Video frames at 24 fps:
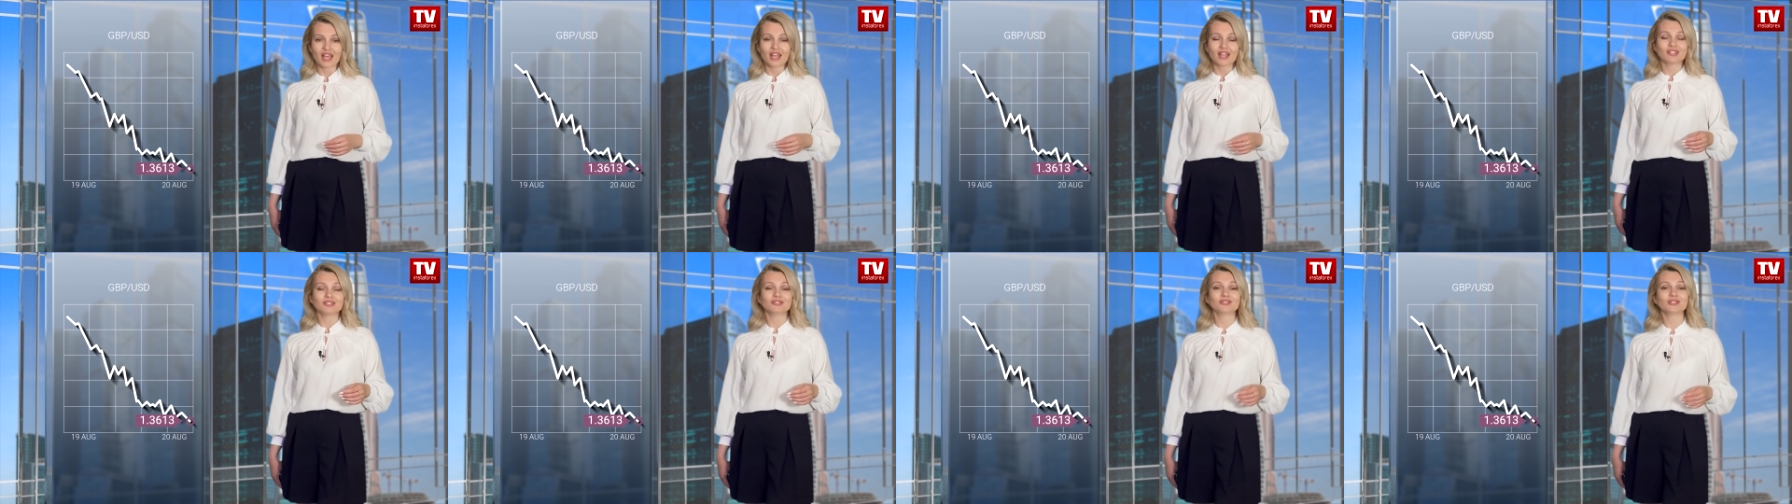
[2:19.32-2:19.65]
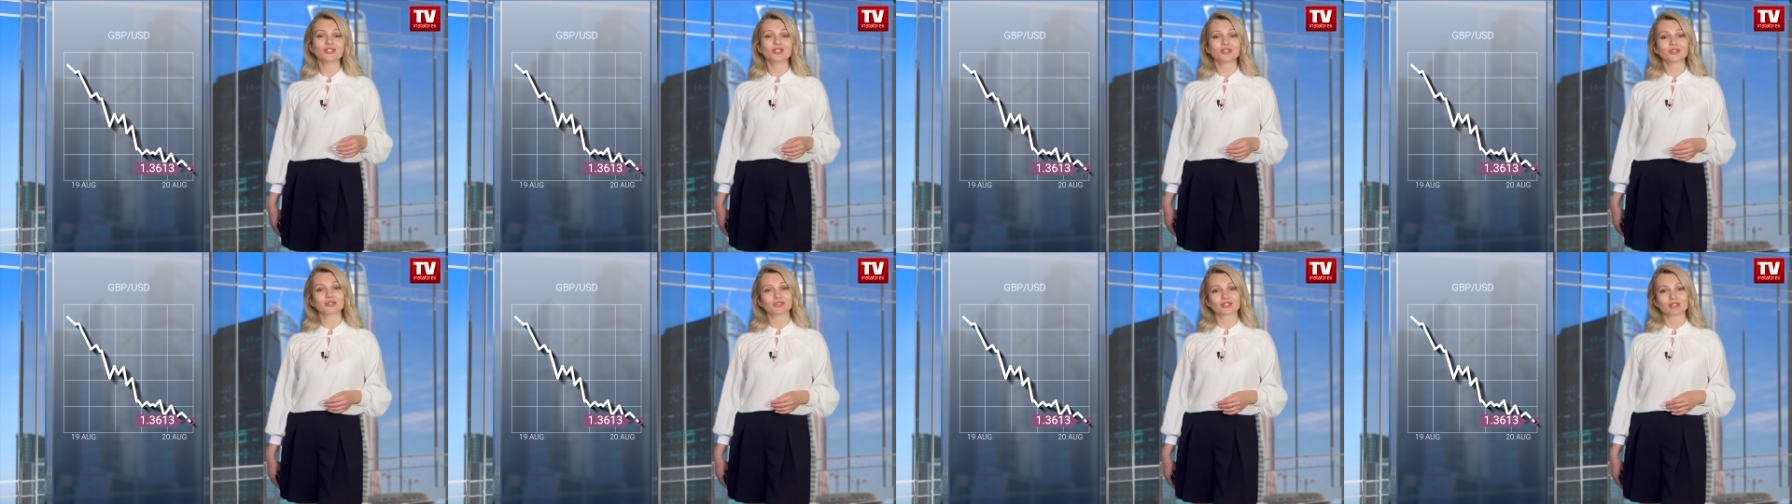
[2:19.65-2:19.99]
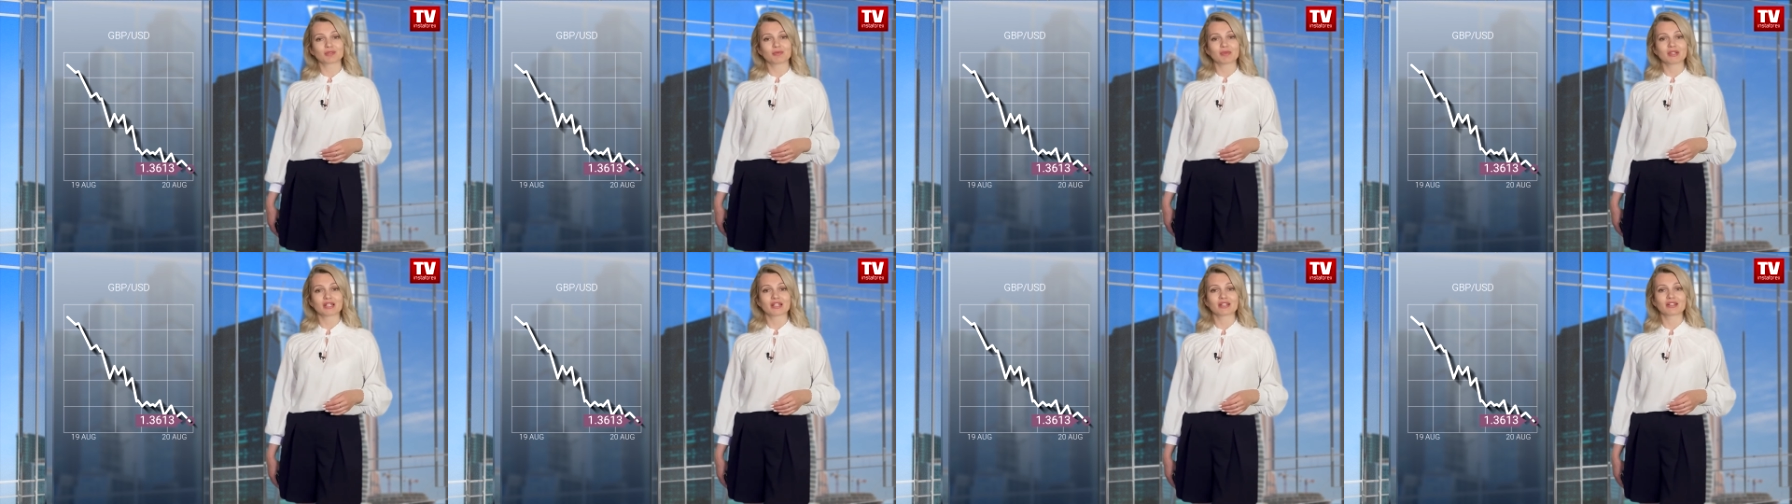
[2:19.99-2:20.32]

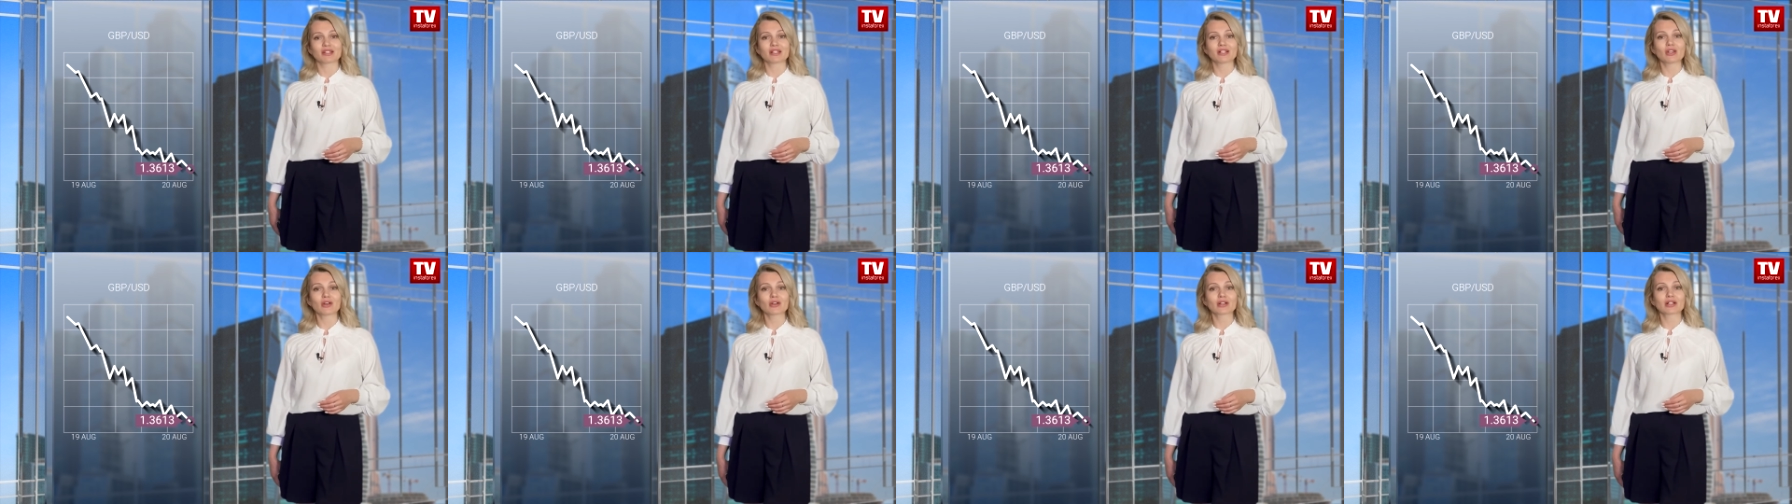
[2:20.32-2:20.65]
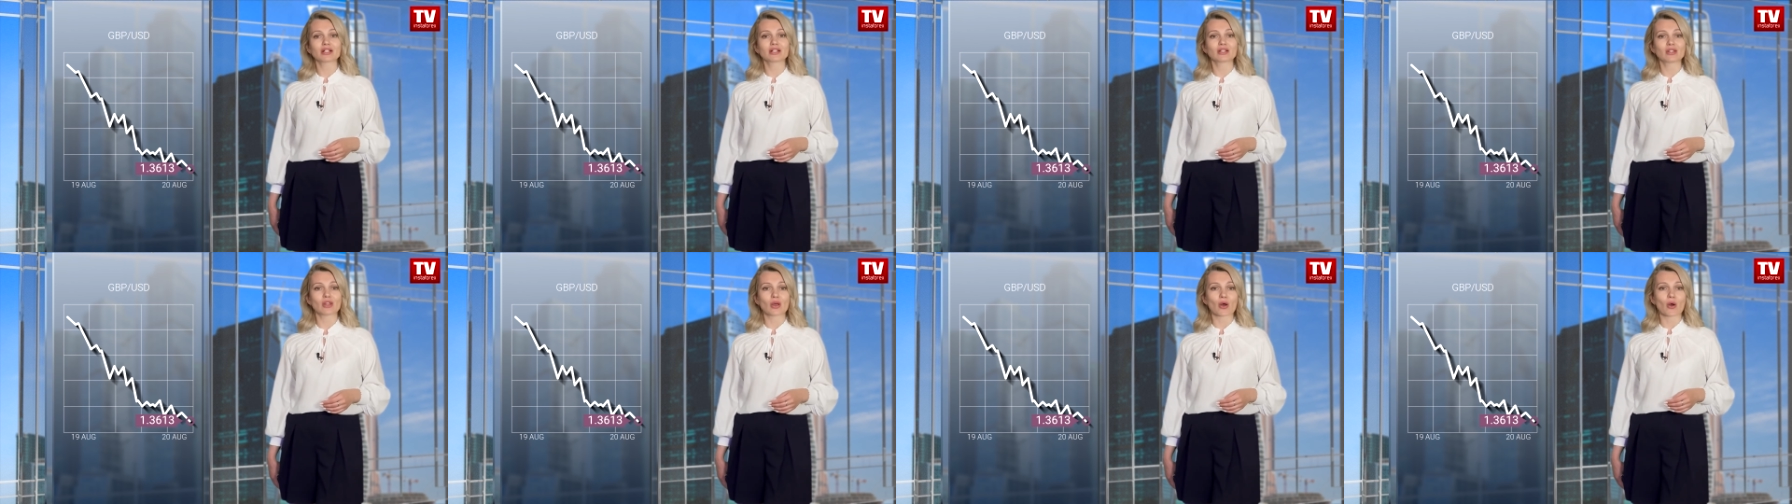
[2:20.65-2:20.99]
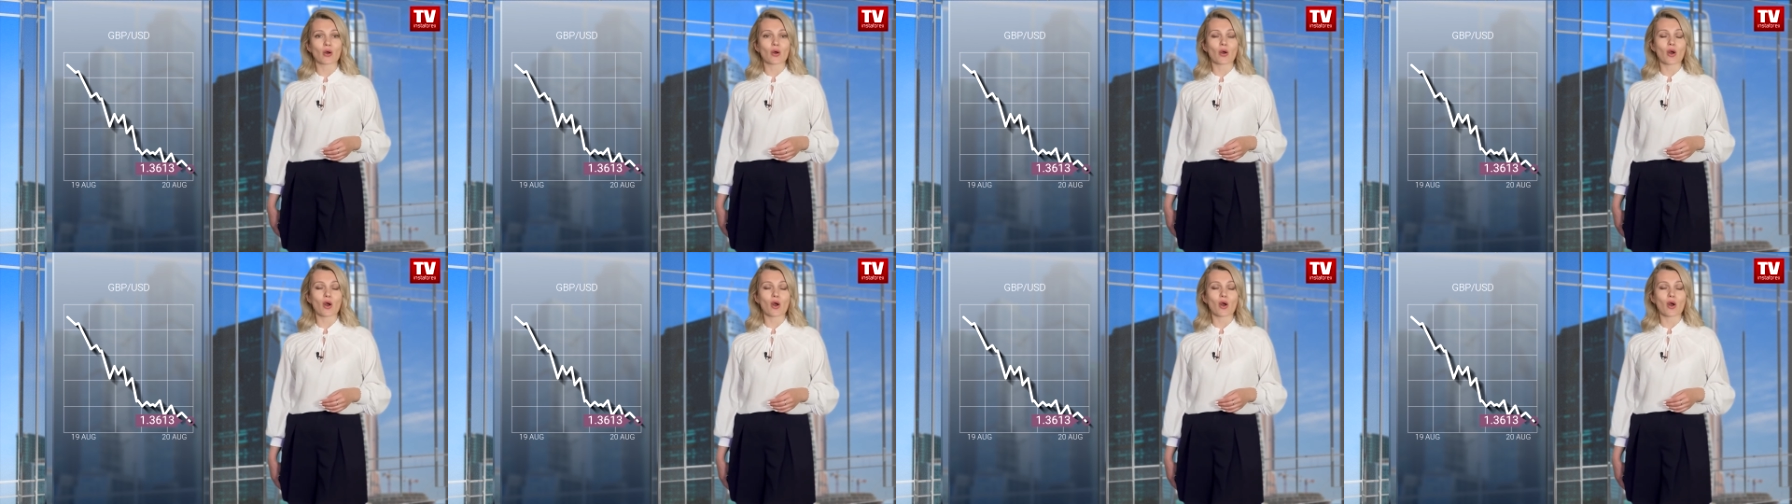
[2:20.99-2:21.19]
Notably, the local low